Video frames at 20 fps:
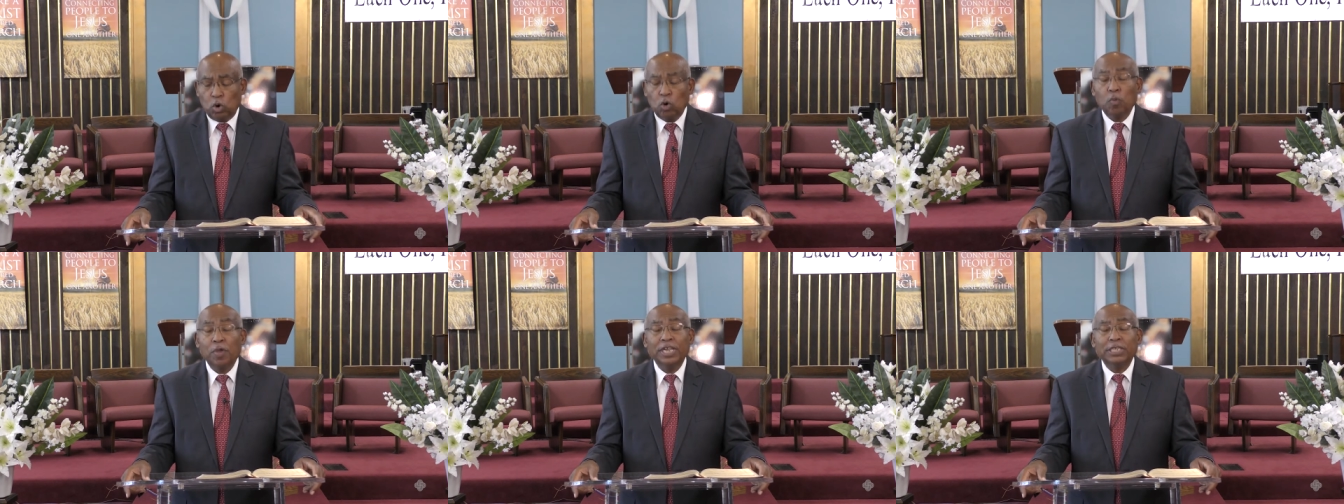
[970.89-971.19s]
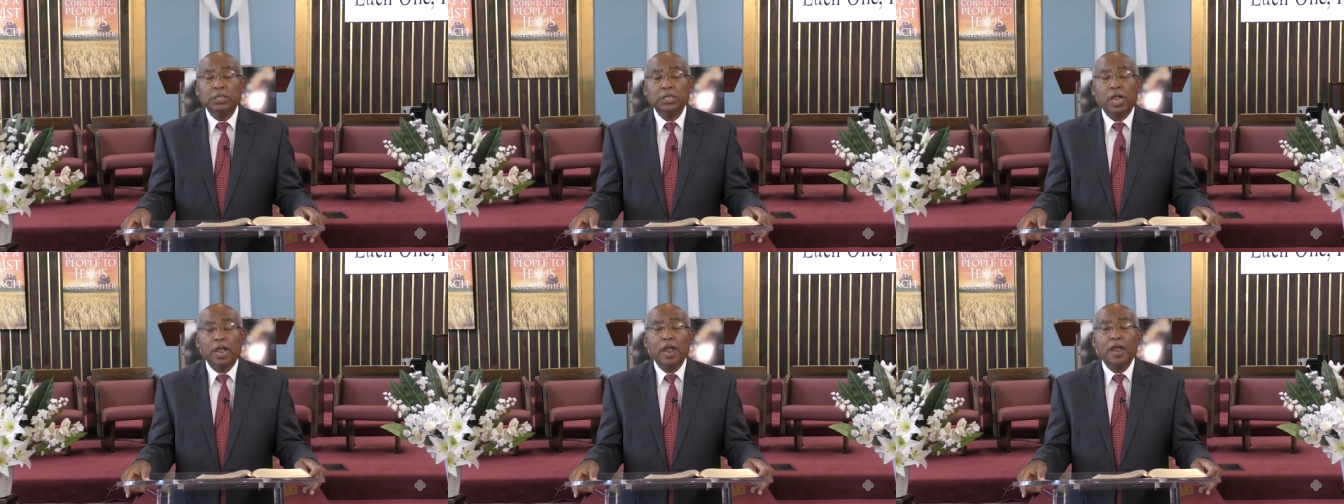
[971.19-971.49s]
will
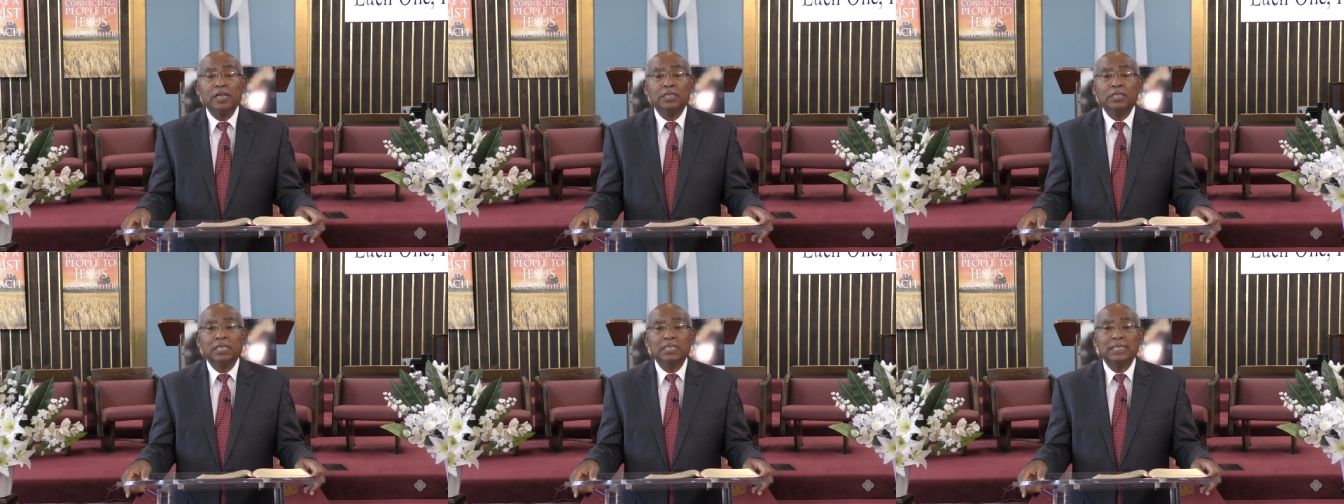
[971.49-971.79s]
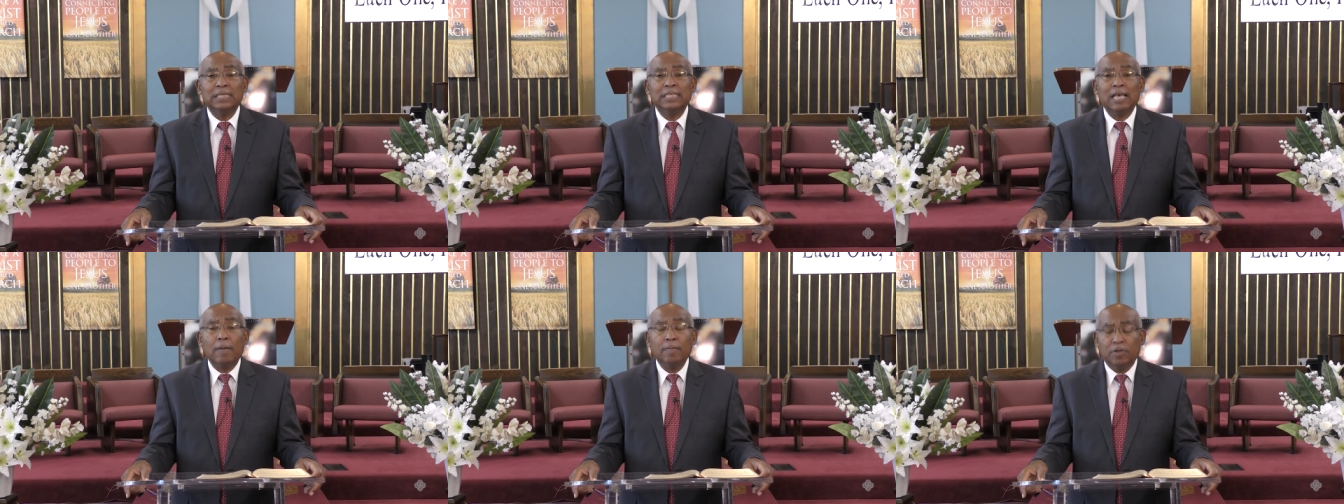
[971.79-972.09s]
return
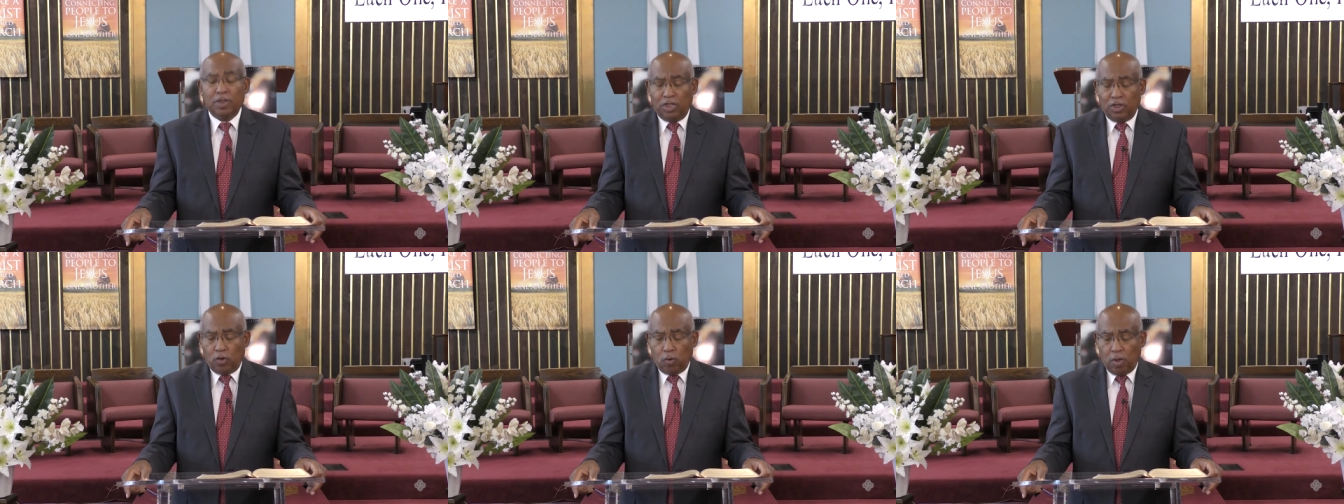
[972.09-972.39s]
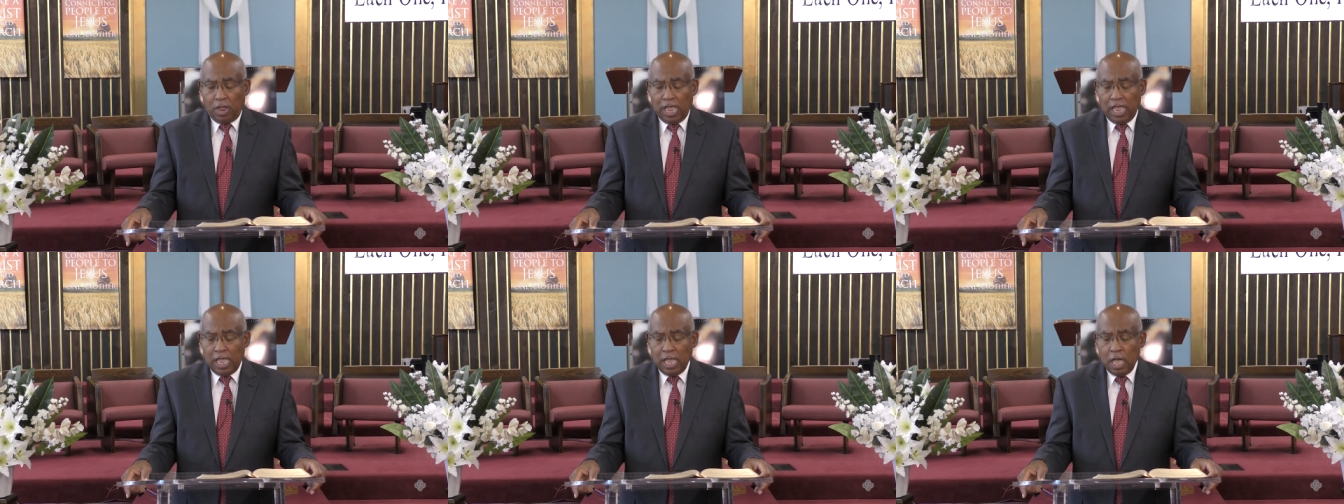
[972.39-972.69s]
to some
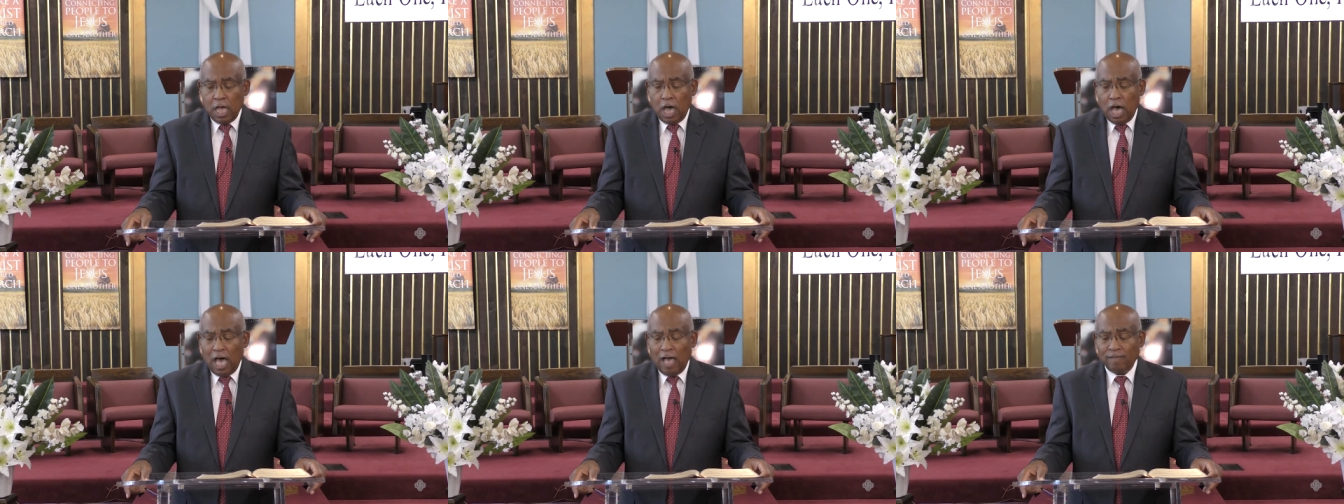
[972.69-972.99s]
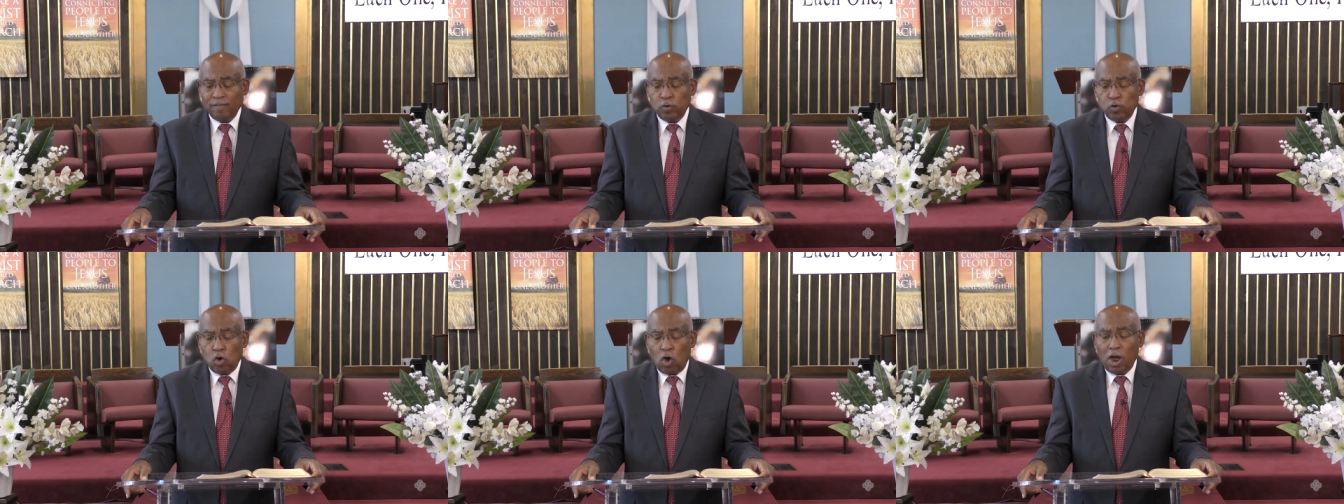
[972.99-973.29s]
degree
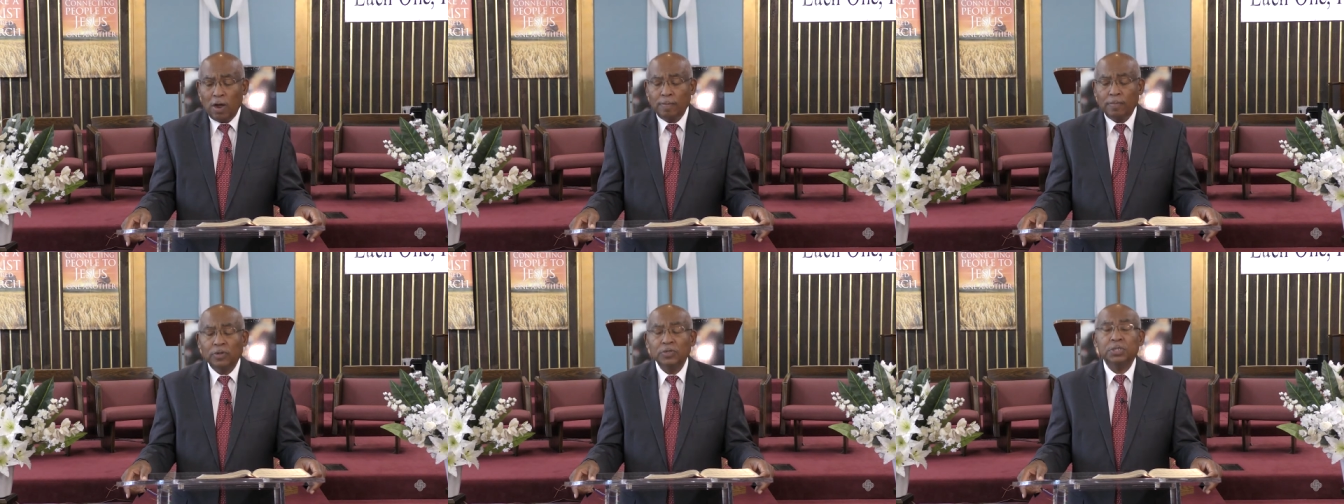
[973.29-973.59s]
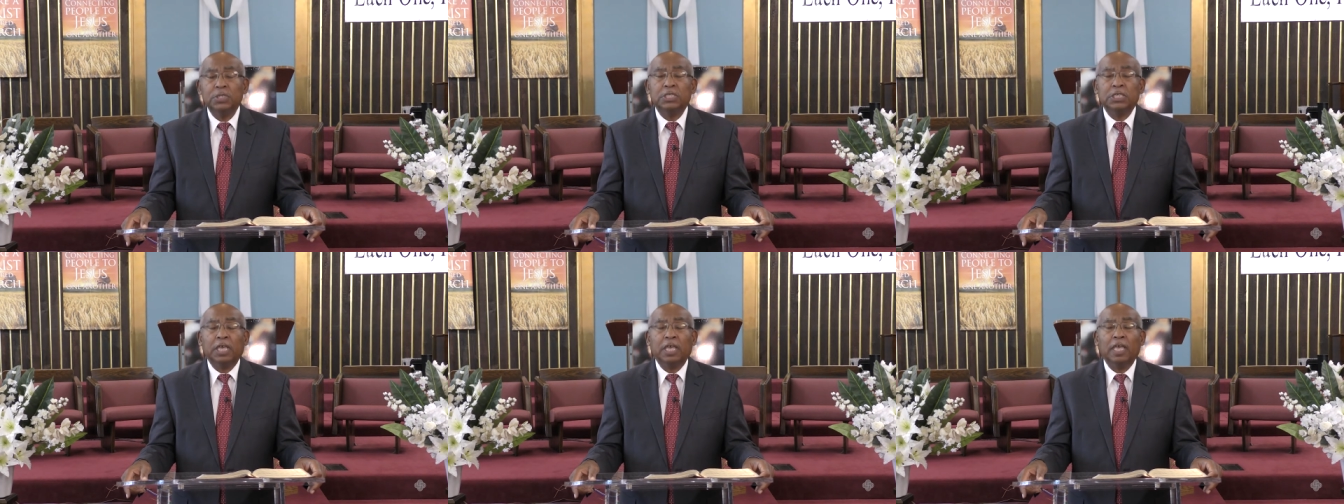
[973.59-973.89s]
of
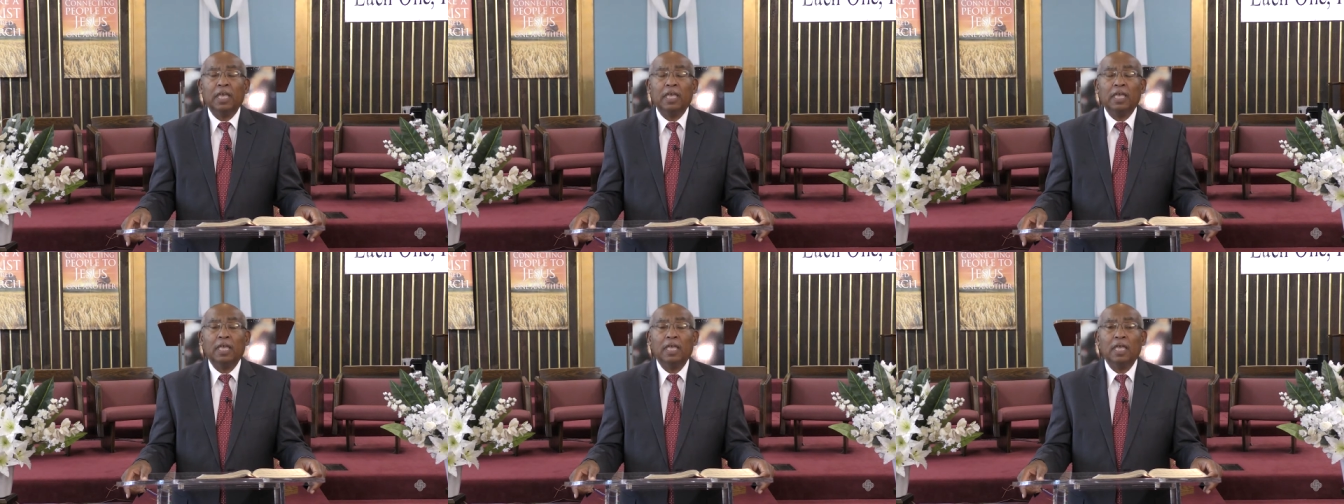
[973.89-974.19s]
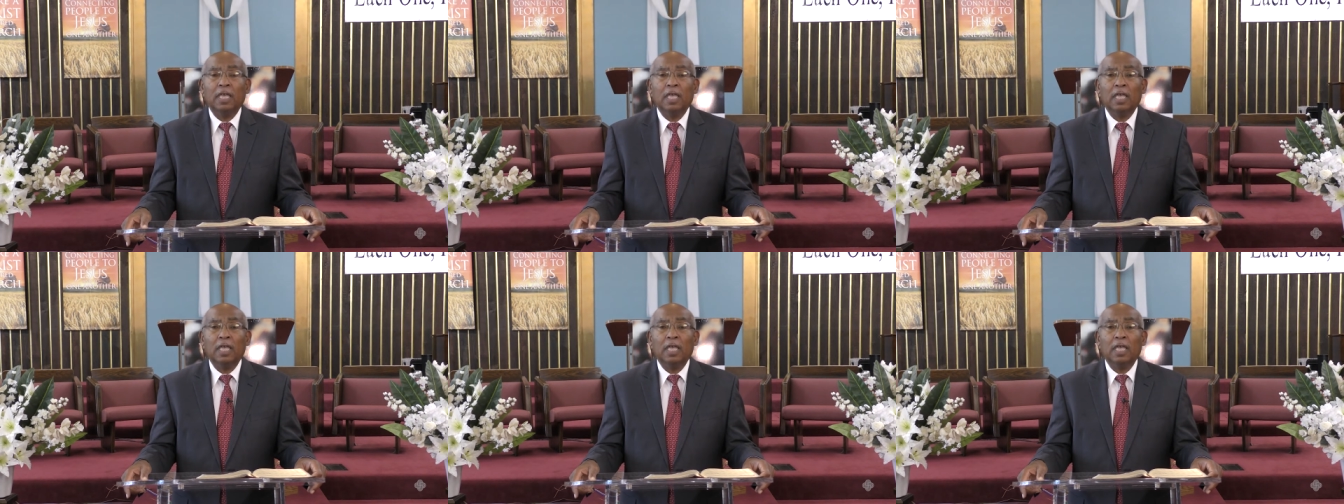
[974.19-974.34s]
normalcy.